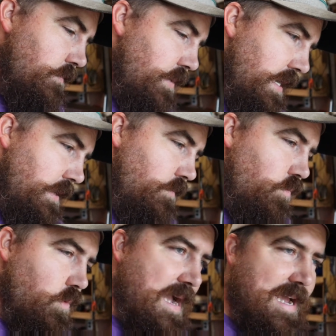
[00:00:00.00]
But
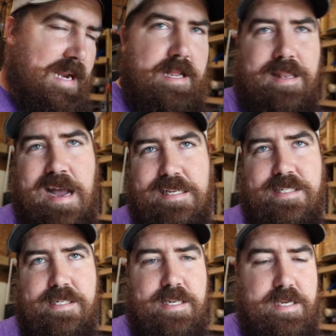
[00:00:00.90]
I got to get
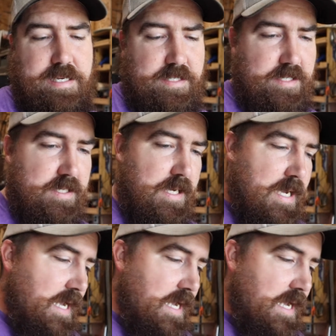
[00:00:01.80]
lights in this.